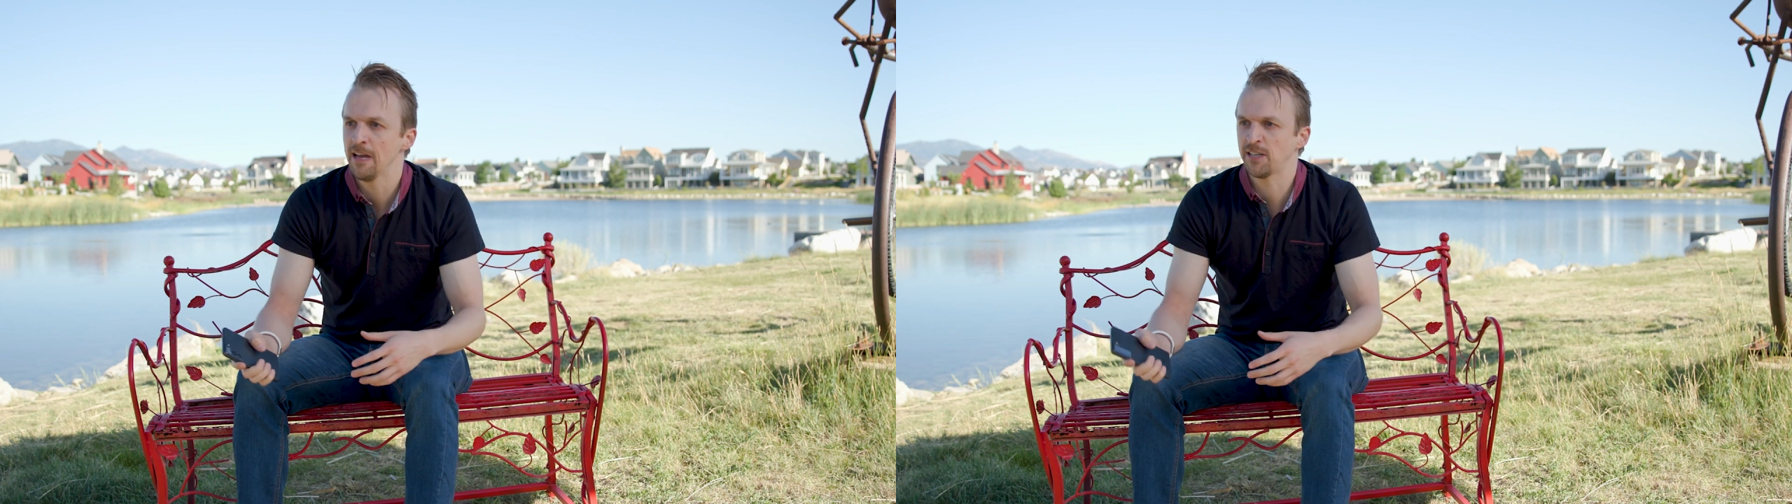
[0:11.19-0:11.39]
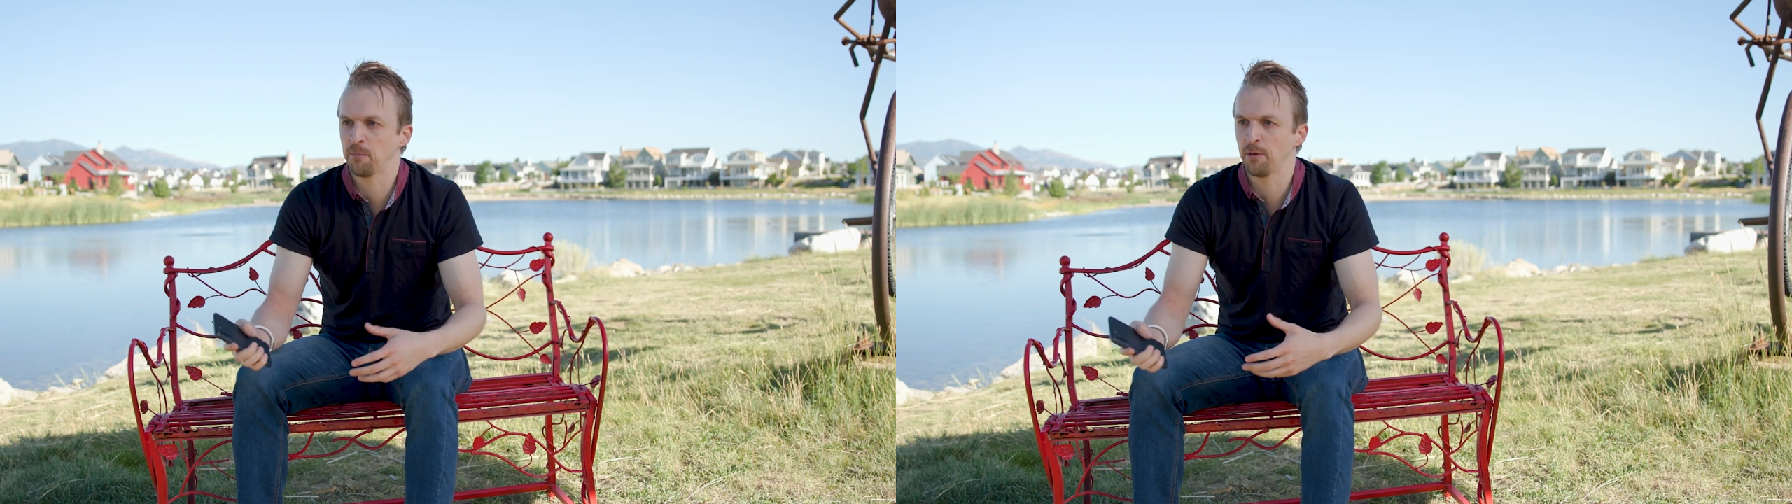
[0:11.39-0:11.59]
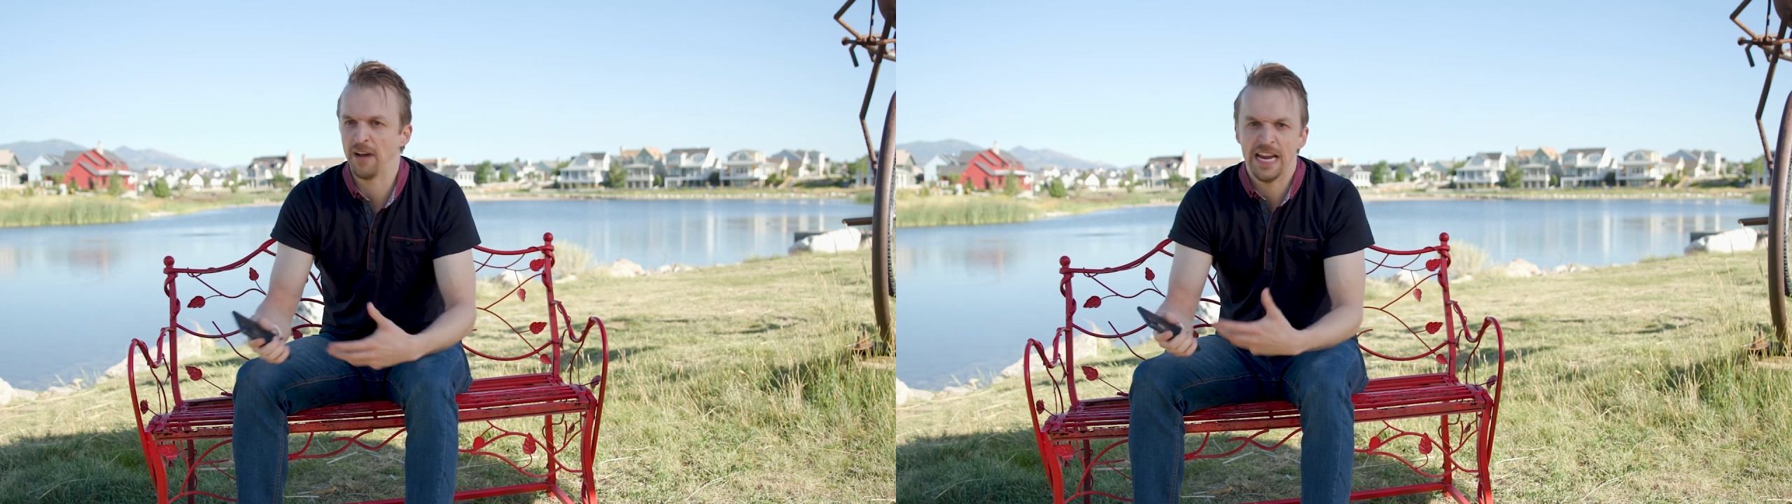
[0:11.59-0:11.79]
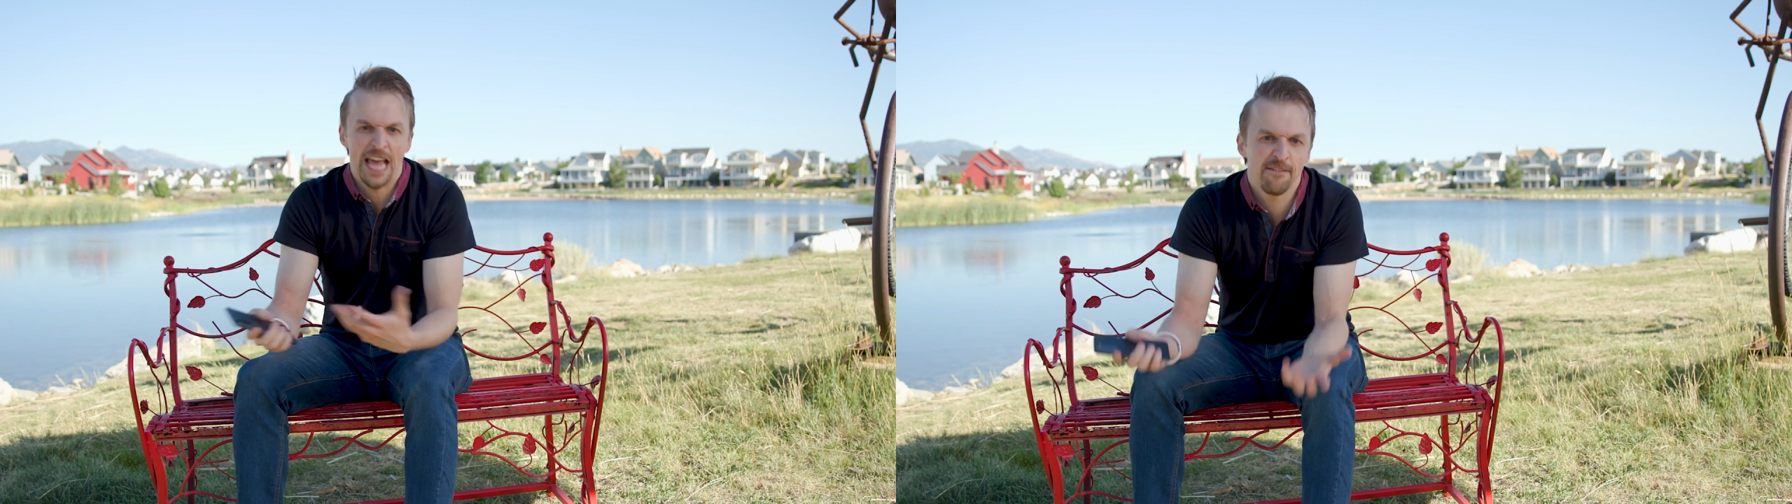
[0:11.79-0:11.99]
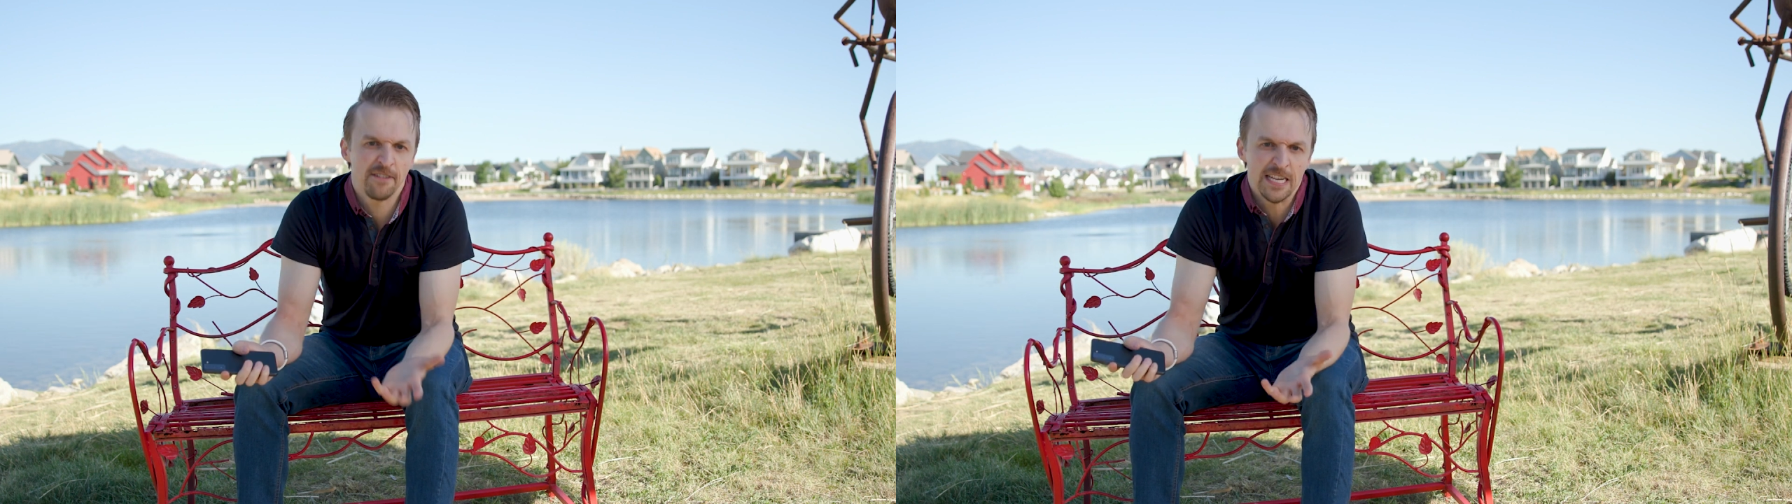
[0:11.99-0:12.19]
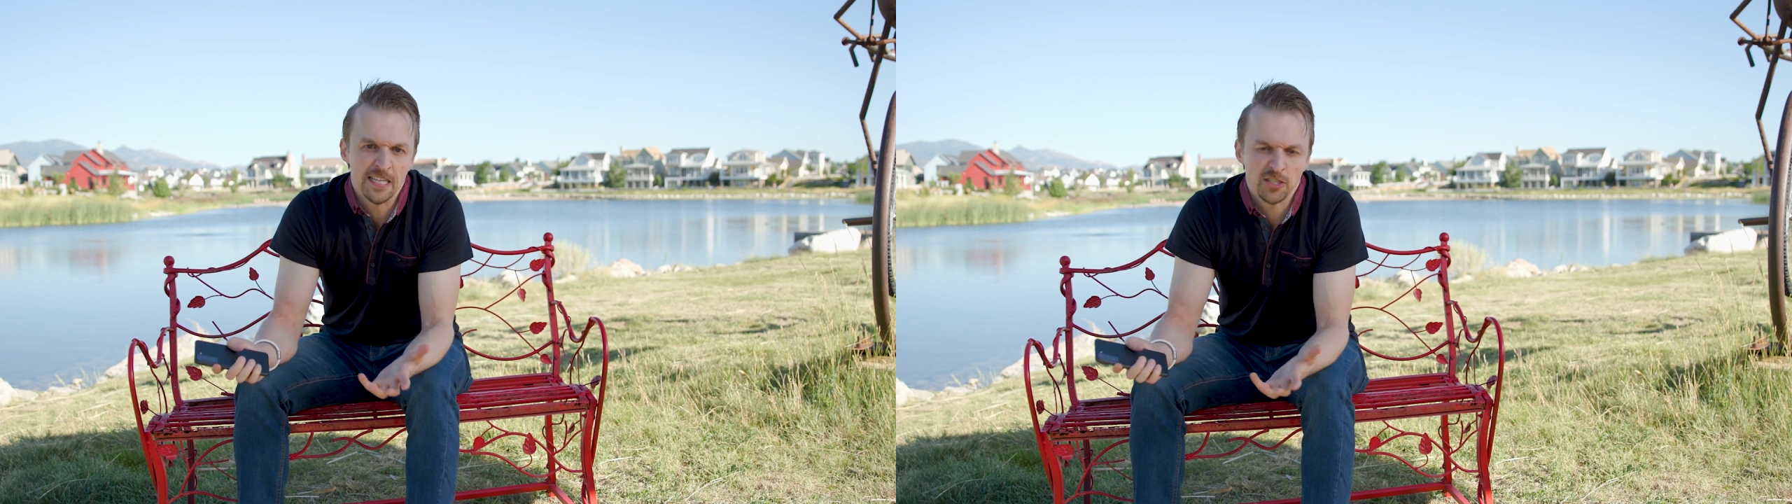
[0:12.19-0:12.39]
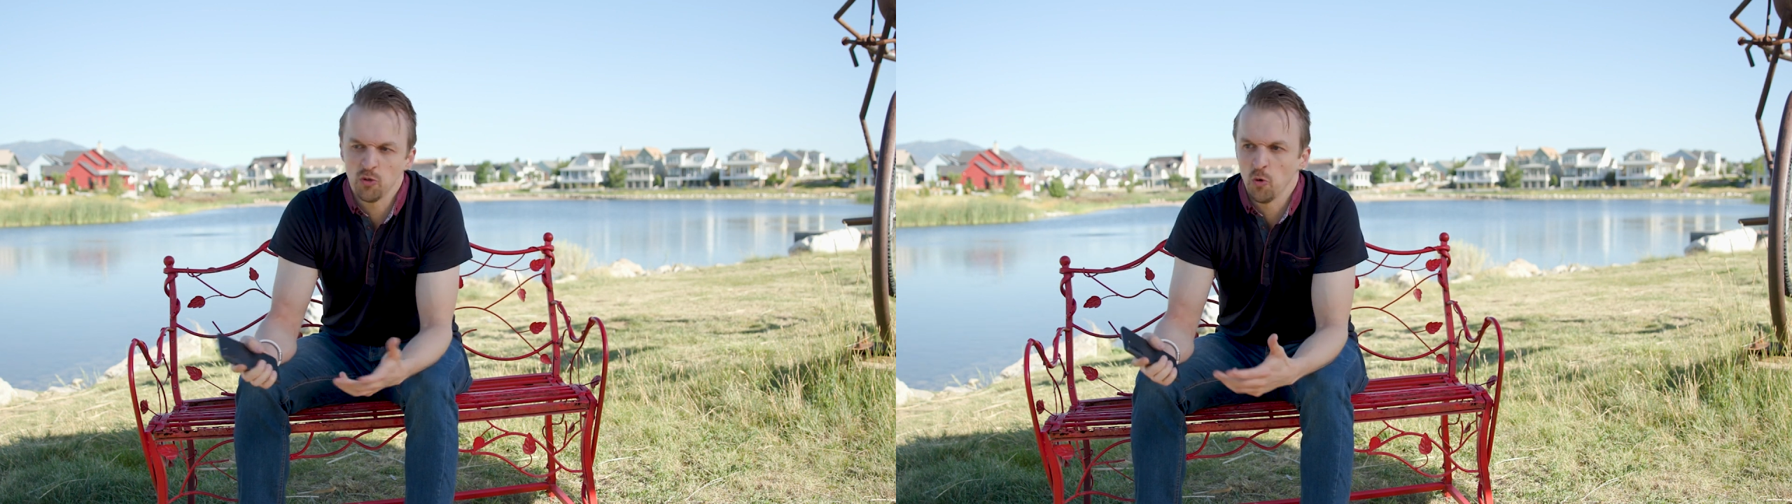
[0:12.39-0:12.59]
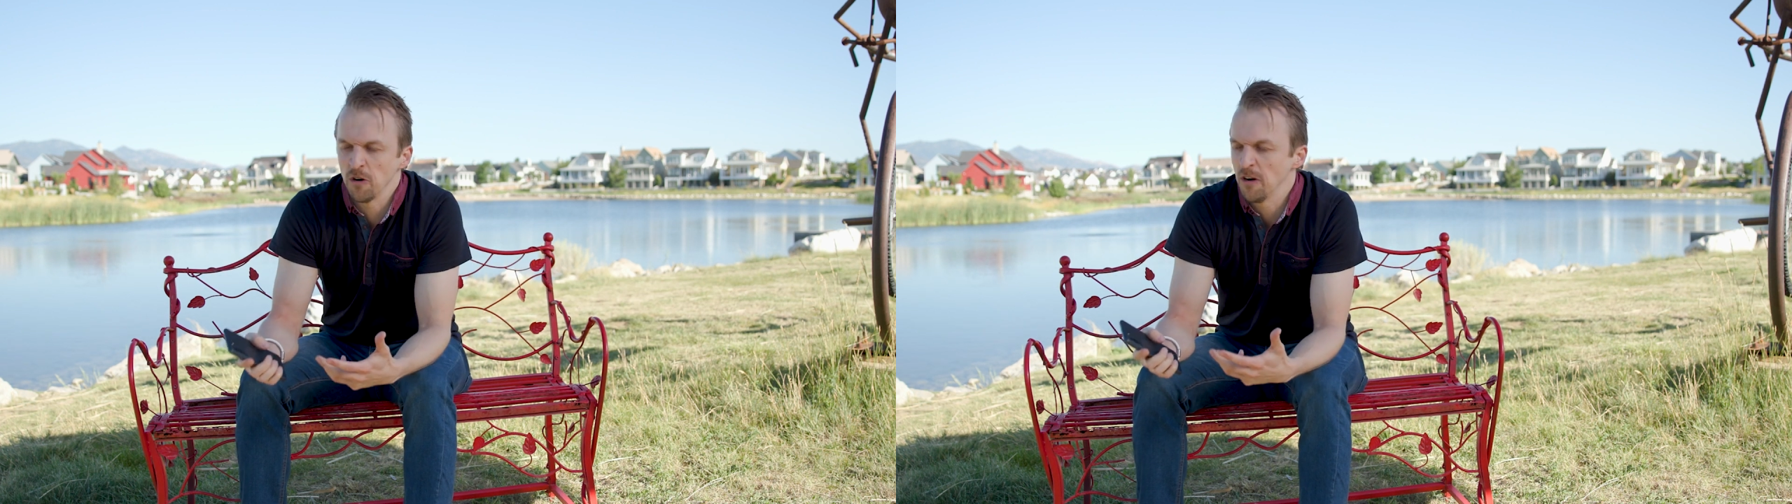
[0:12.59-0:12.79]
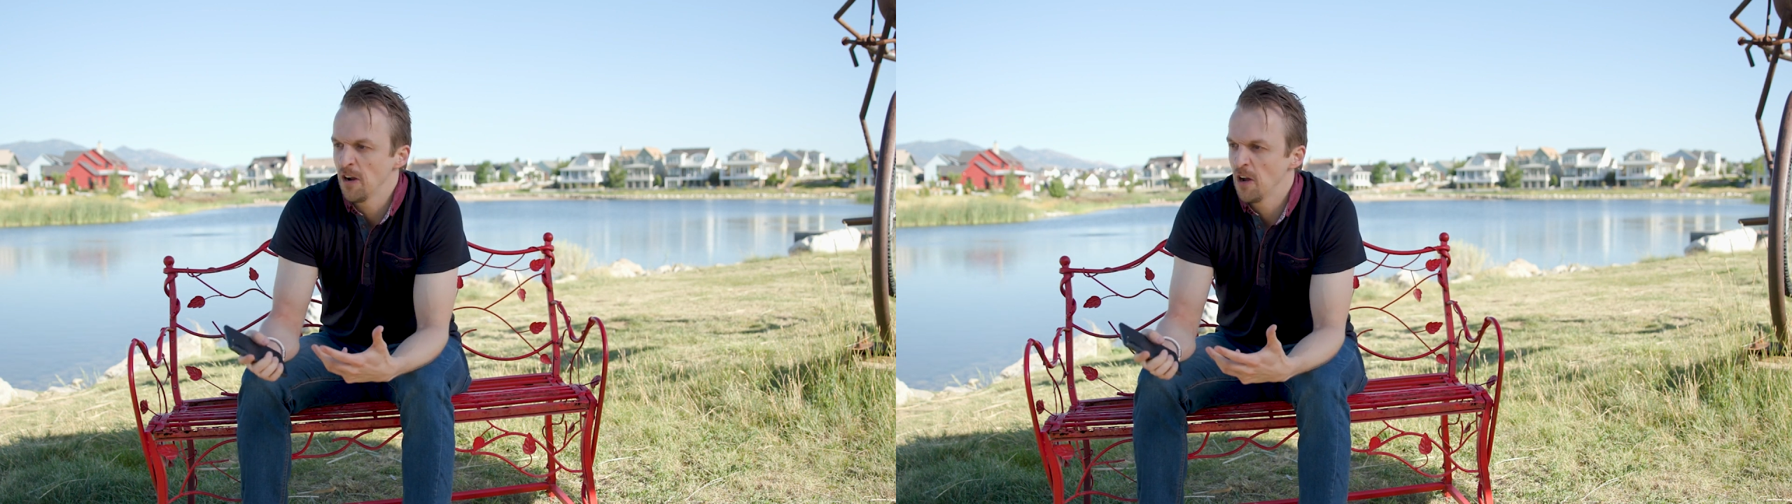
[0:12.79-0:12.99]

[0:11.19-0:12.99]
to provide evidence or